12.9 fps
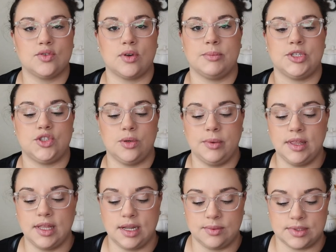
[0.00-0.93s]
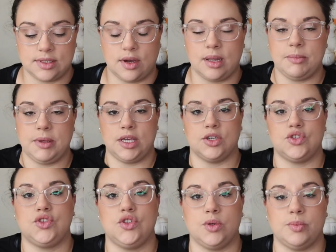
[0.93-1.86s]
so I'm assuming that it was gonna be
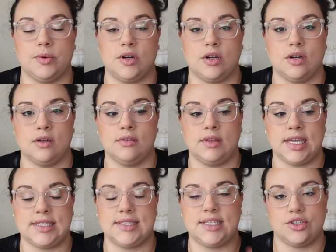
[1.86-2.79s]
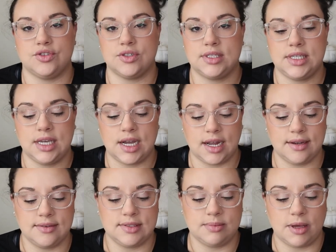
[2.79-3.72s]
super like citrusy
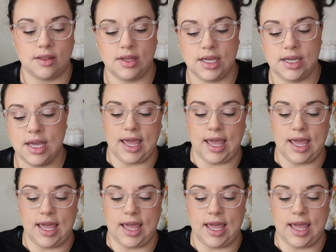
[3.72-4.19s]
kind of smelling.